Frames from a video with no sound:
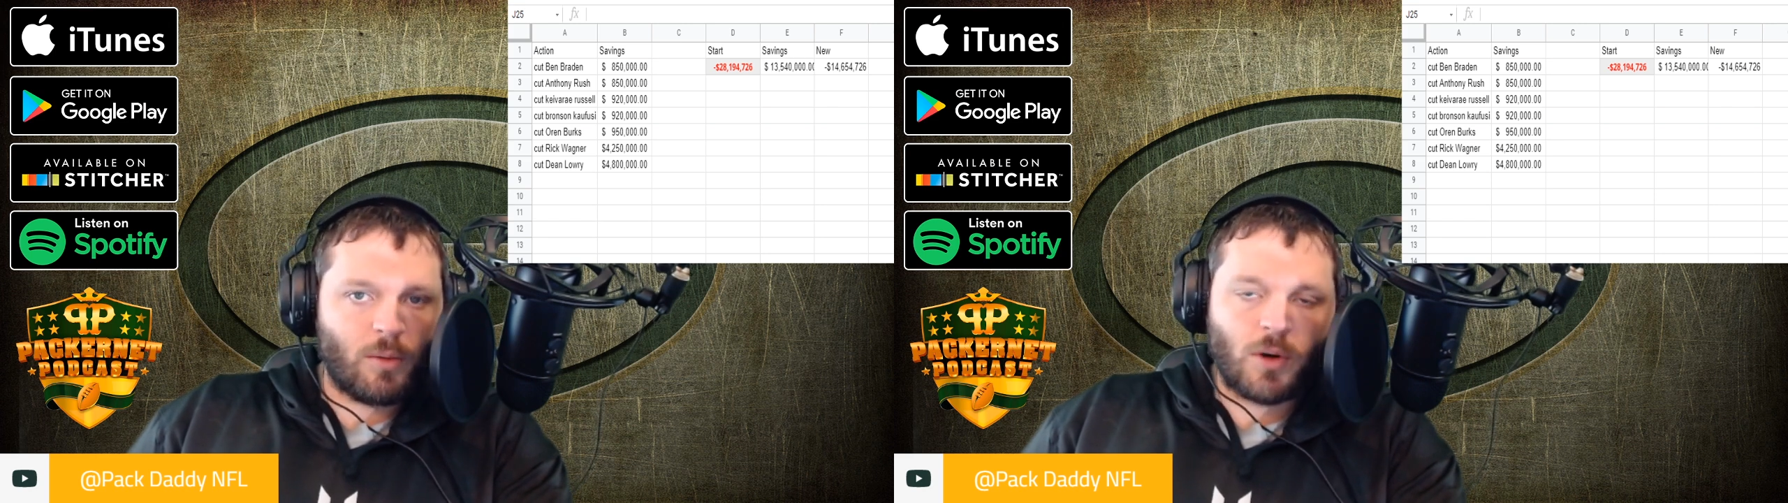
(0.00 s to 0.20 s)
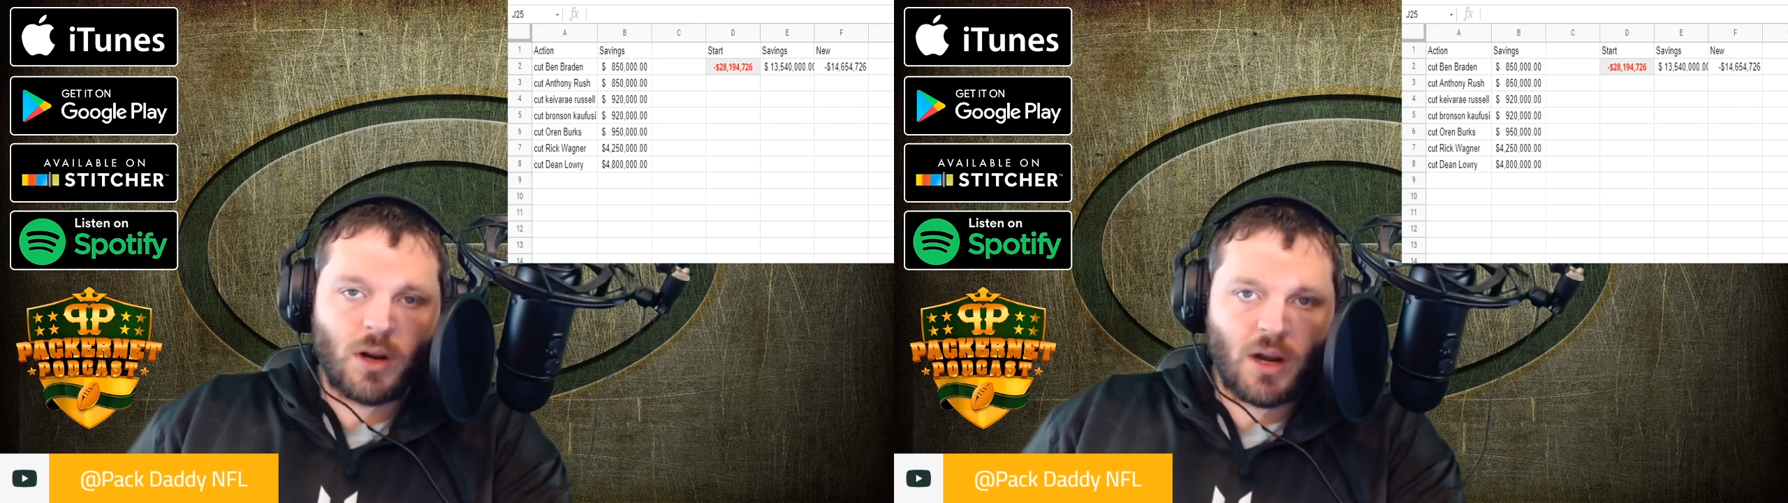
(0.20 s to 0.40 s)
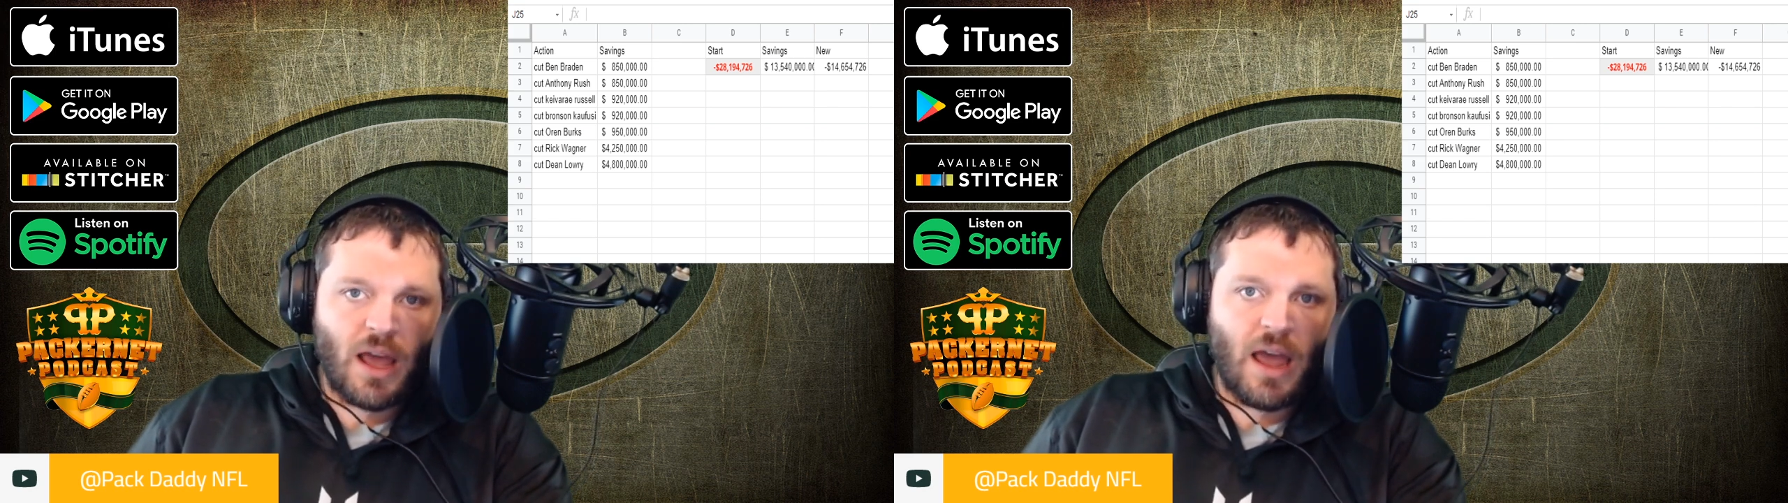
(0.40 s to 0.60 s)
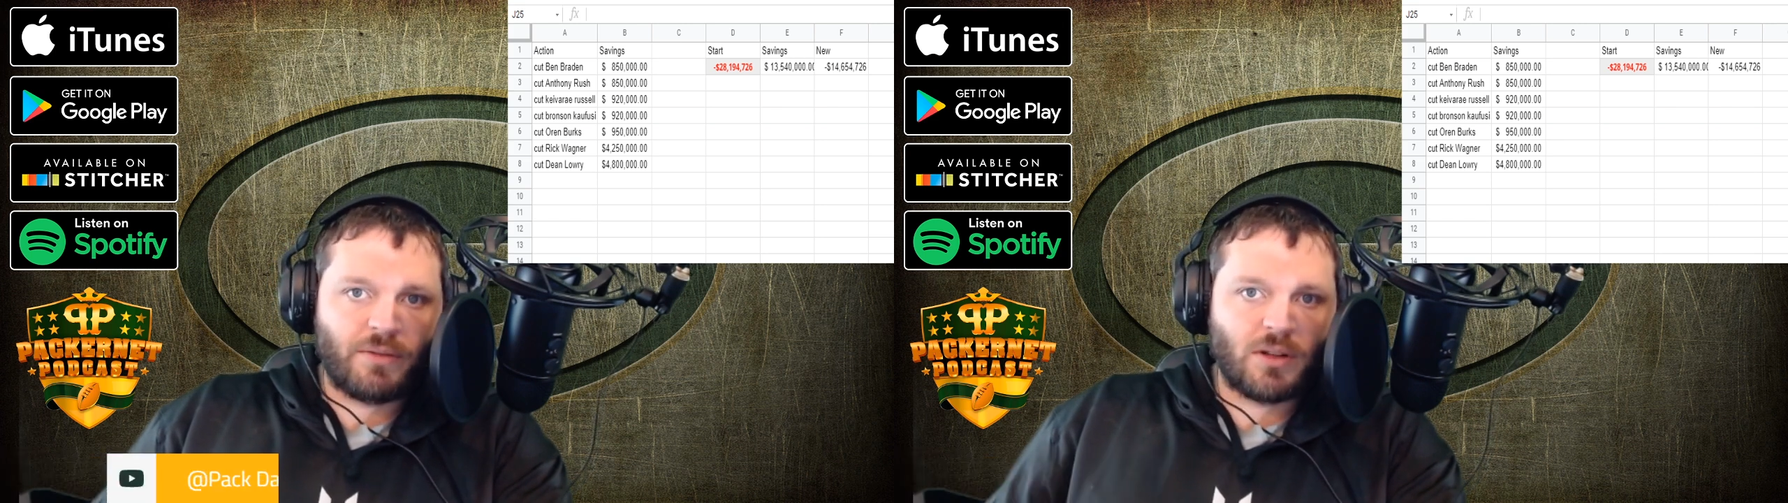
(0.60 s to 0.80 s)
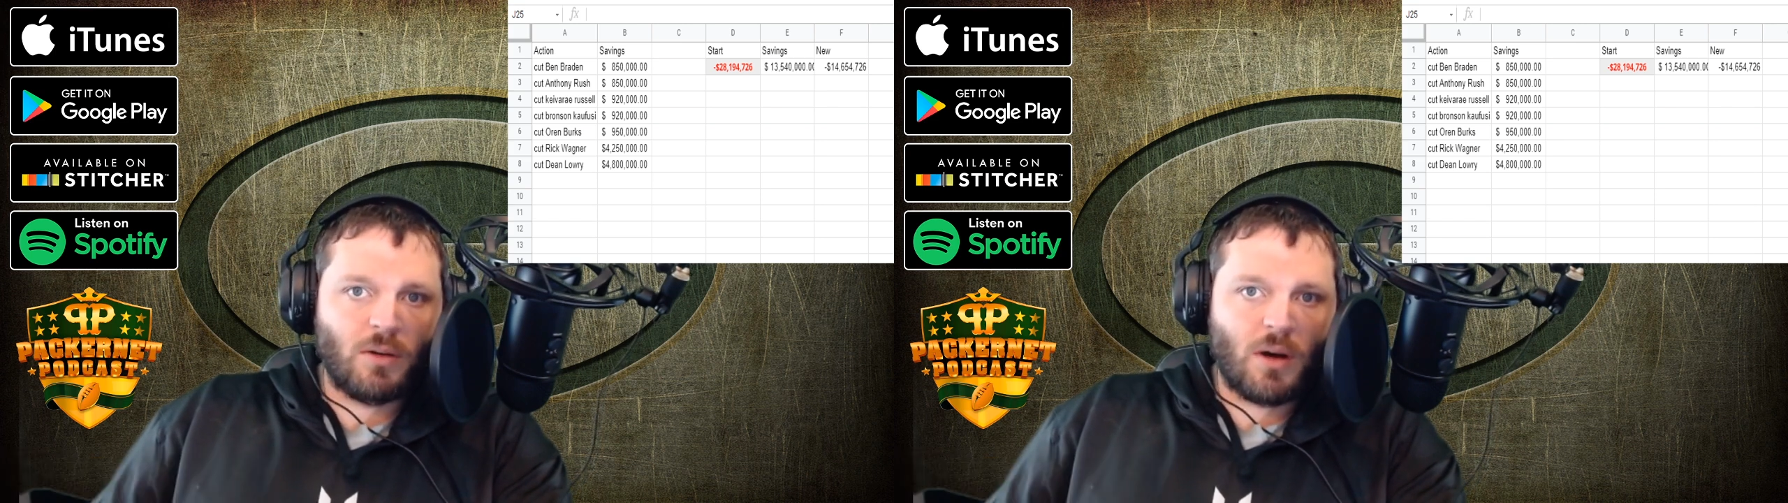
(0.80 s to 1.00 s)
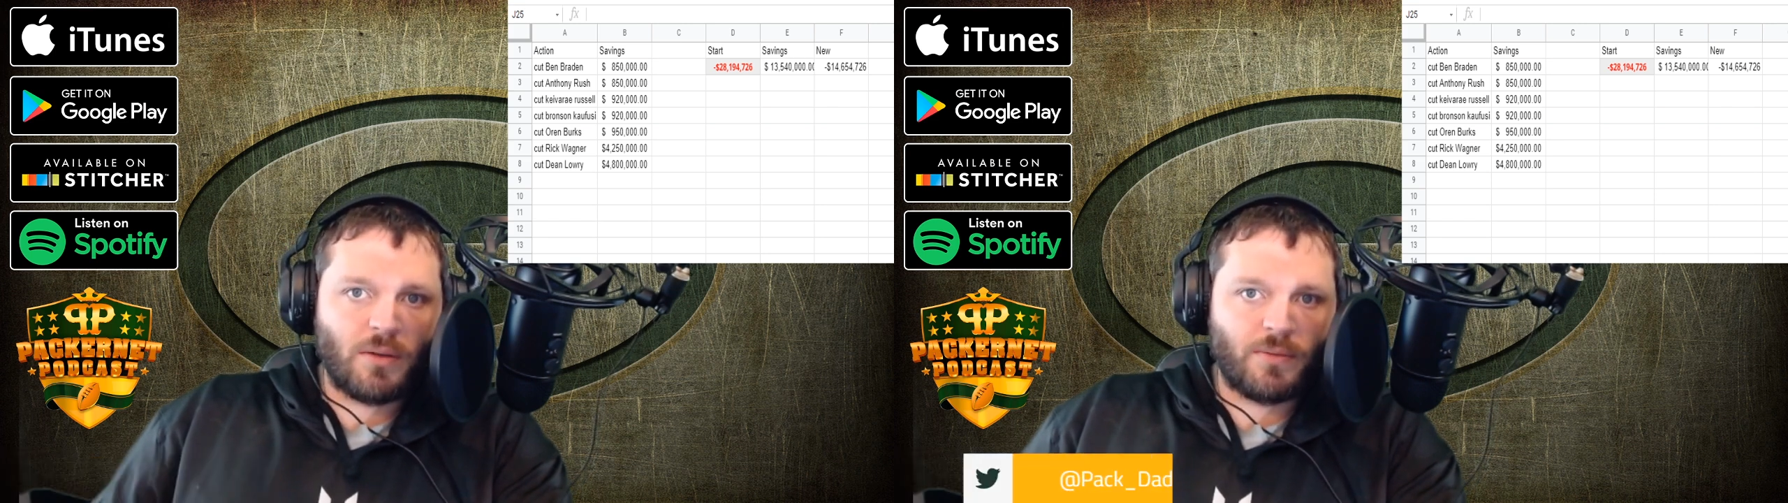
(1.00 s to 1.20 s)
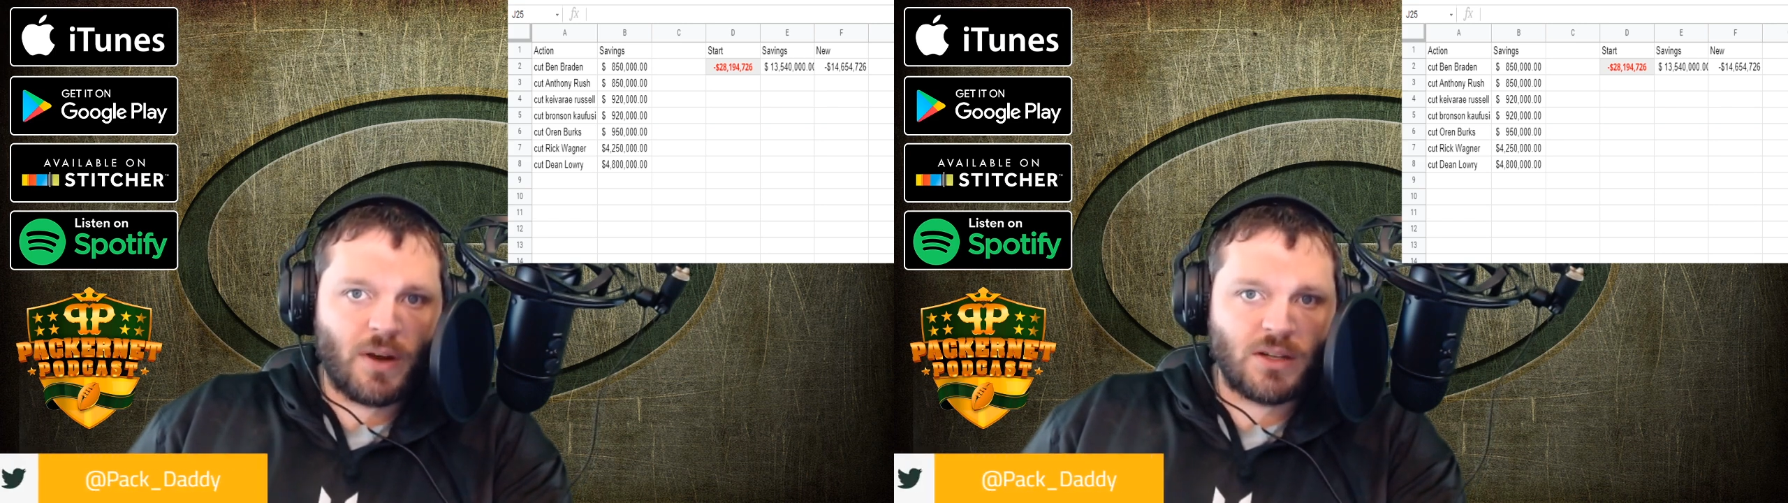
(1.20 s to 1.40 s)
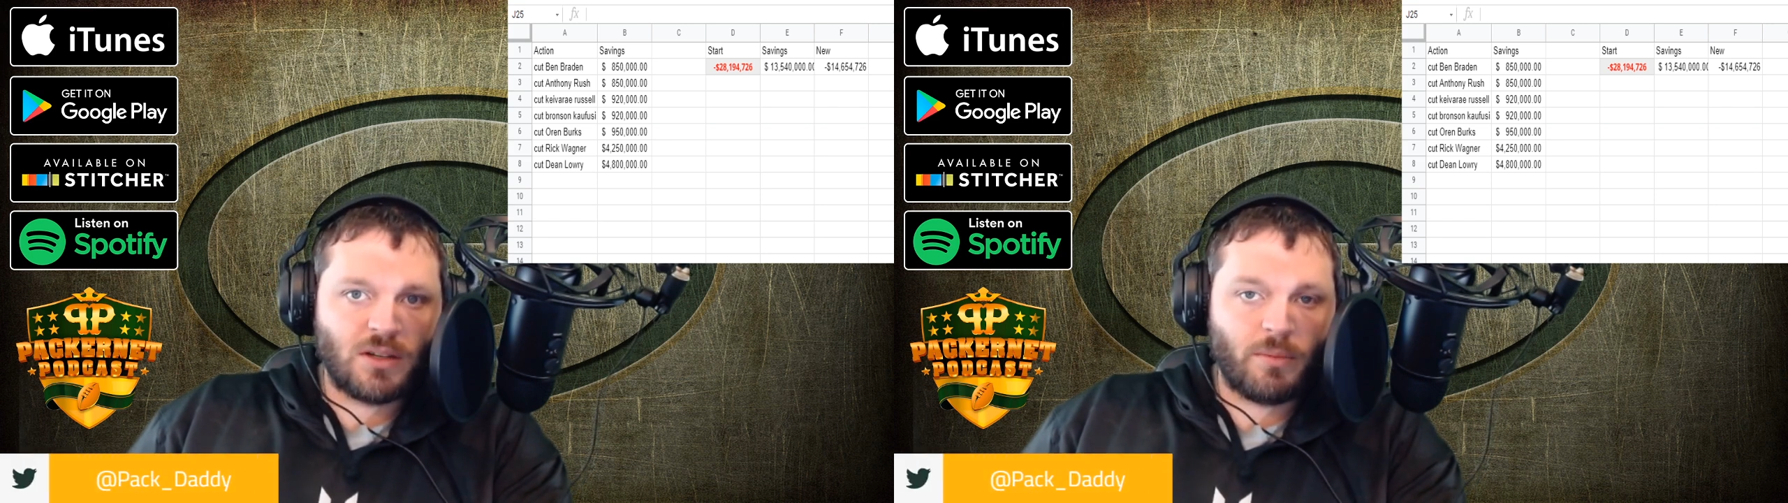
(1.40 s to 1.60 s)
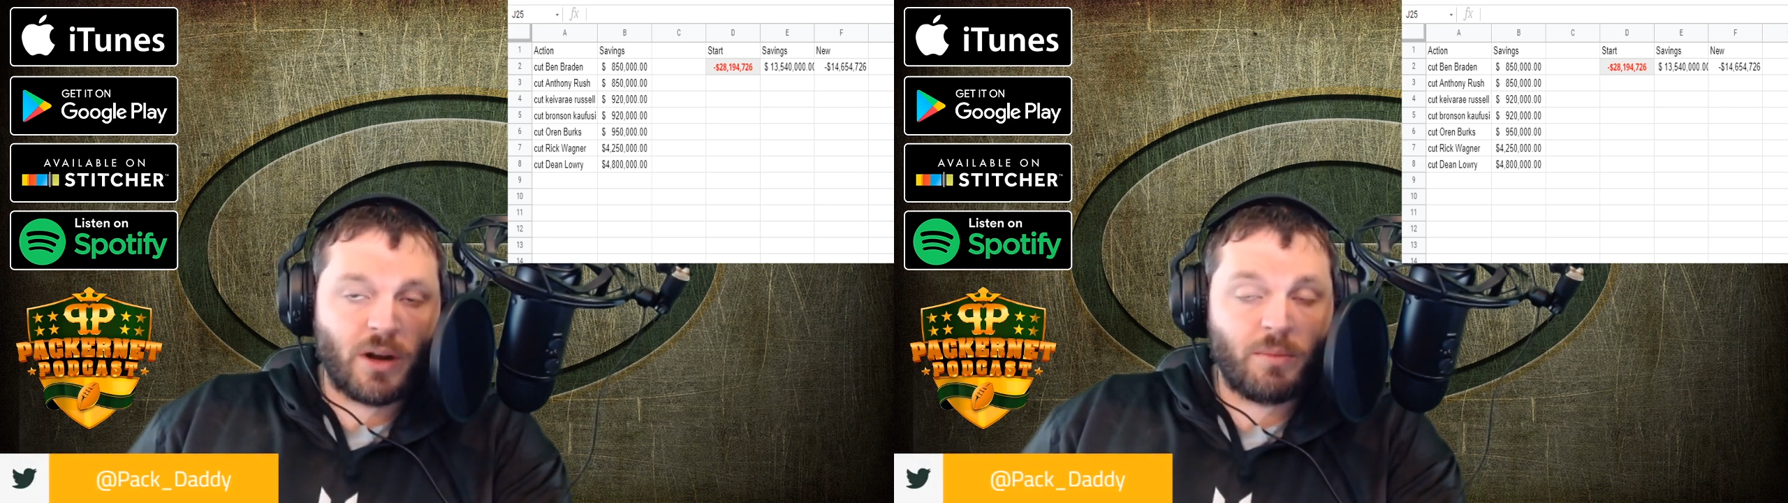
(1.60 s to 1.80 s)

We're going to have to go out and find somebody.